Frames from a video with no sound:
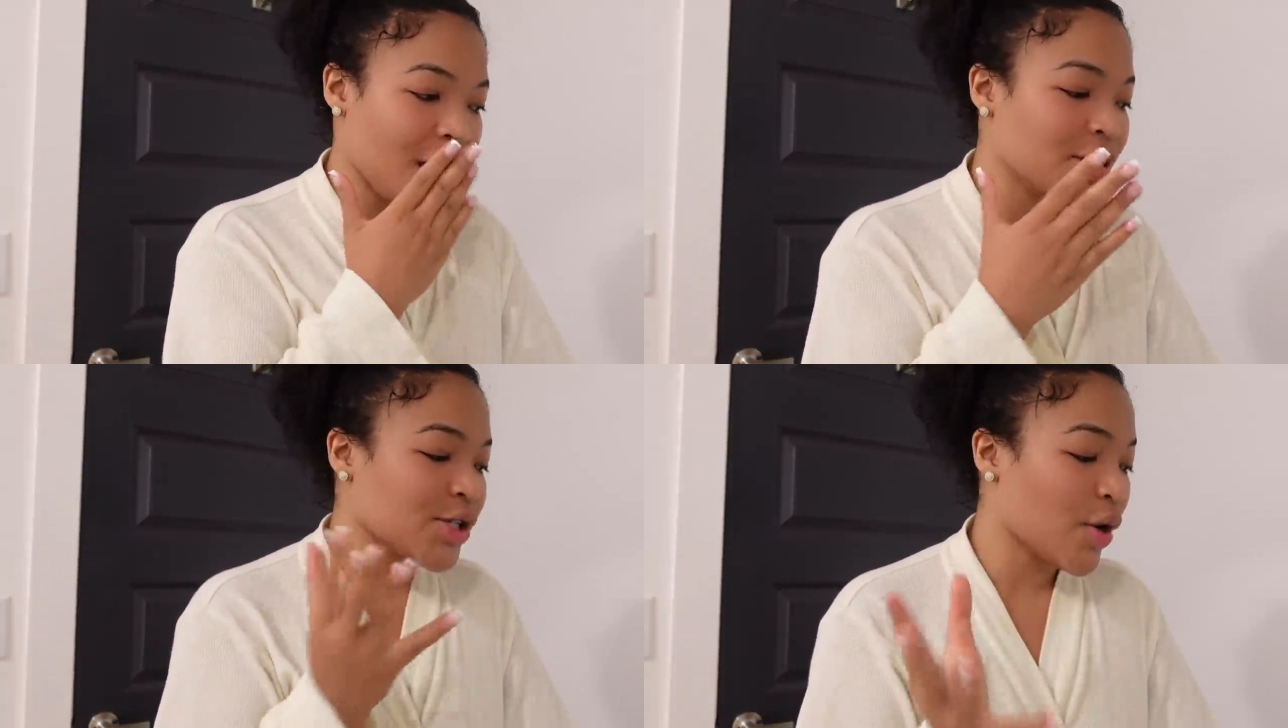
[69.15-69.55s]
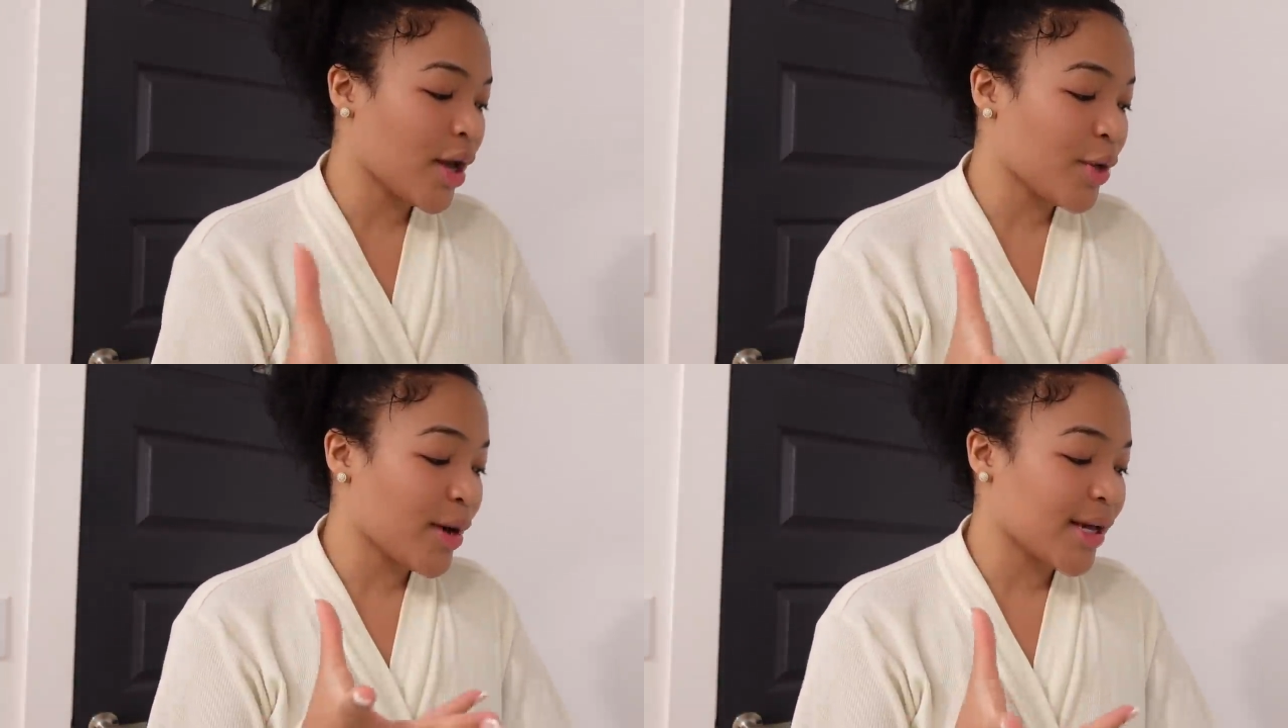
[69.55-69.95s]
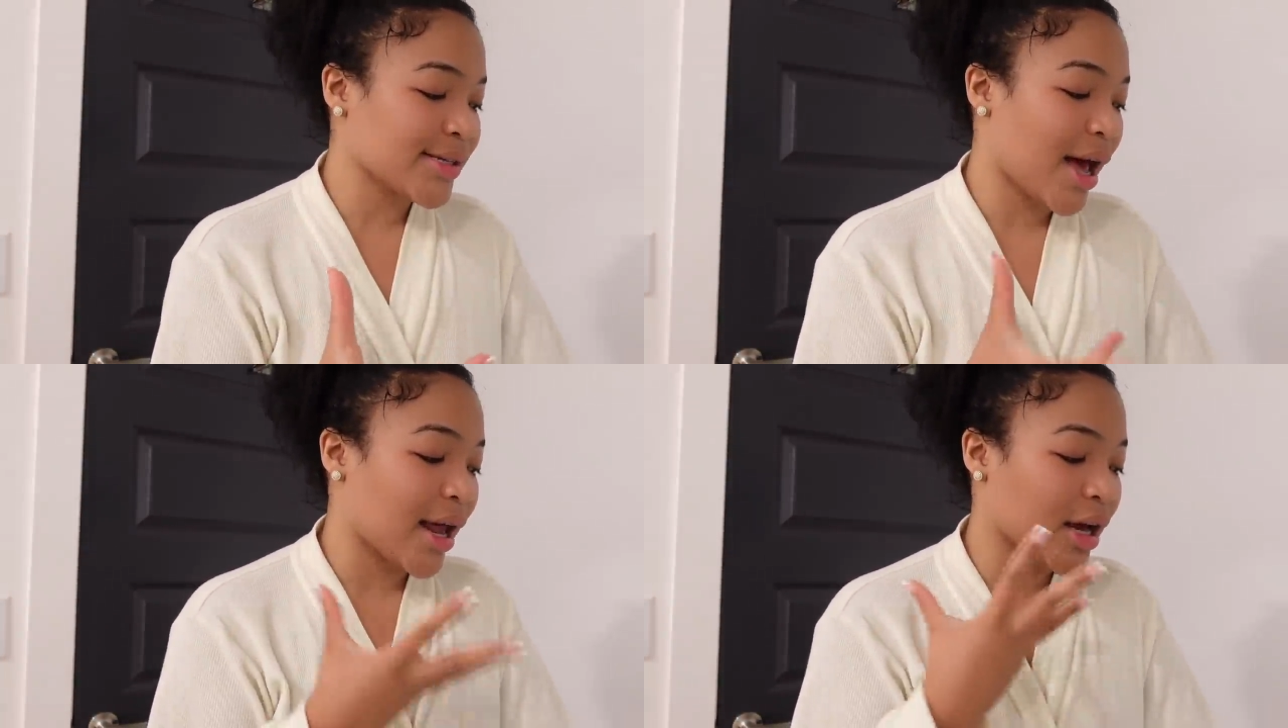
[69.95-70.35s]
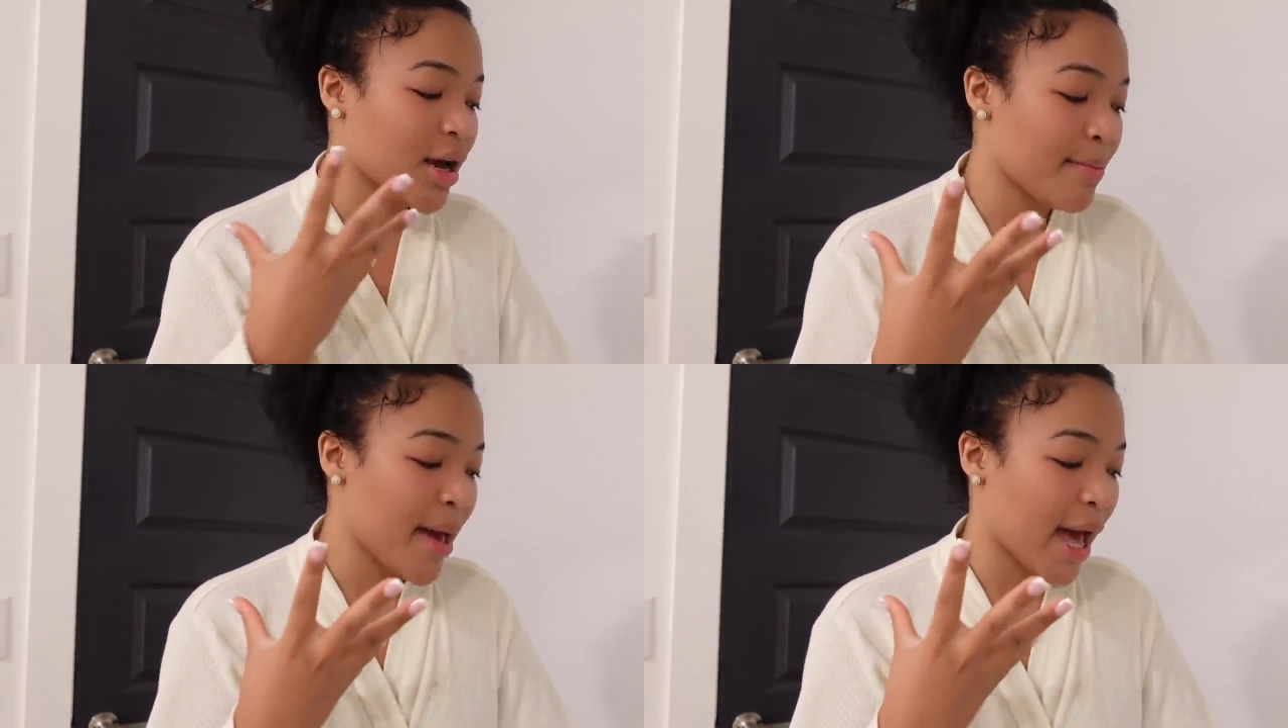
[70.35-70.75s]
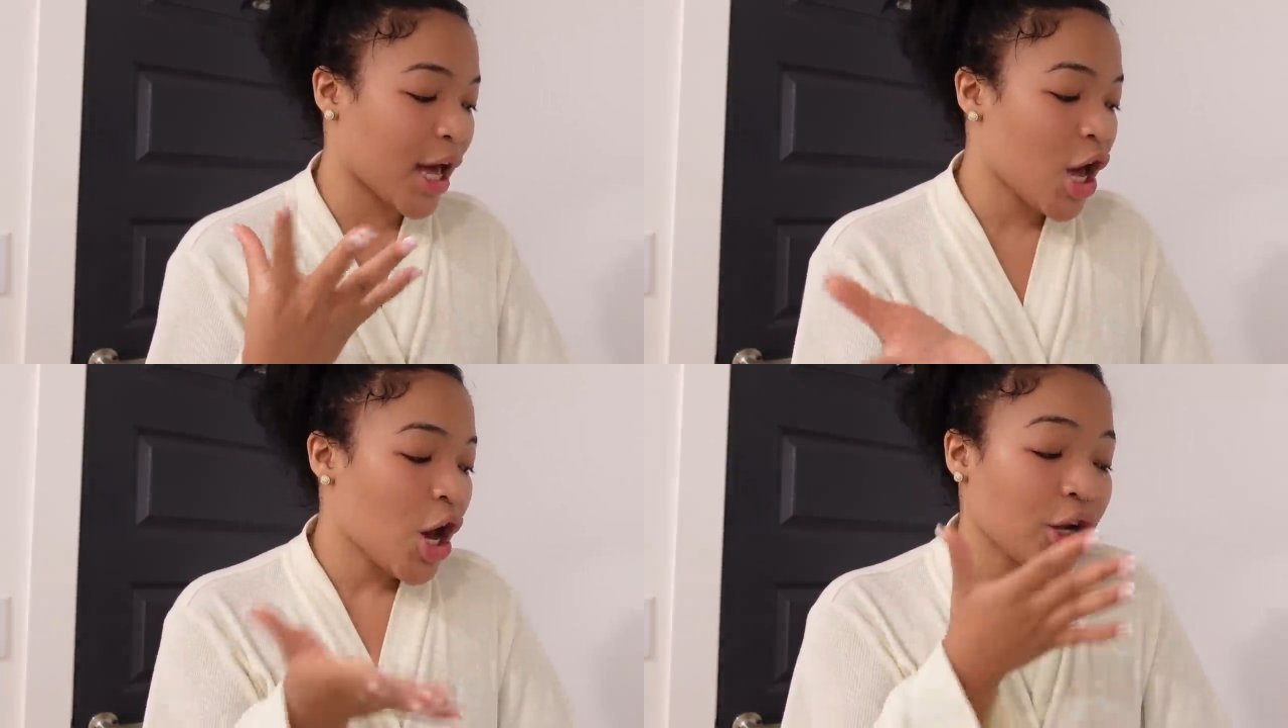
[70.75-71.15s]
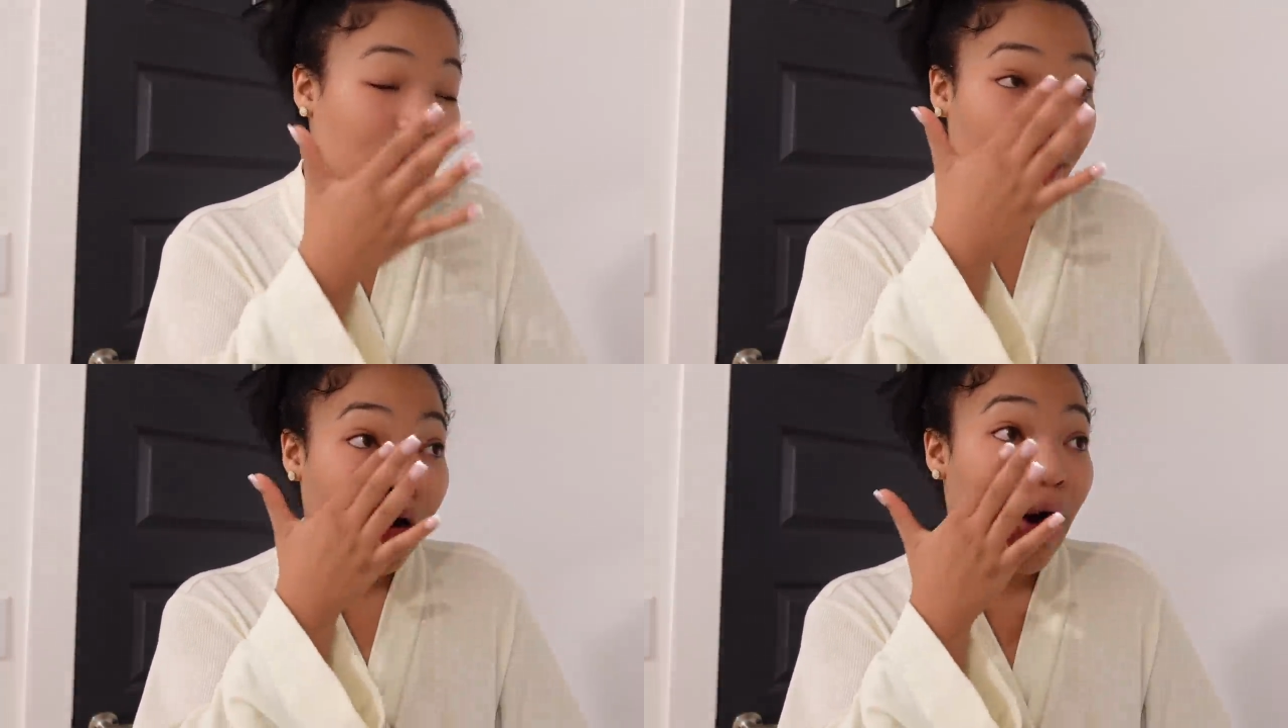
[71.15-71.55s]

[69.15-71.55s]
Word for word: So anyways, I had to come back. Y'all know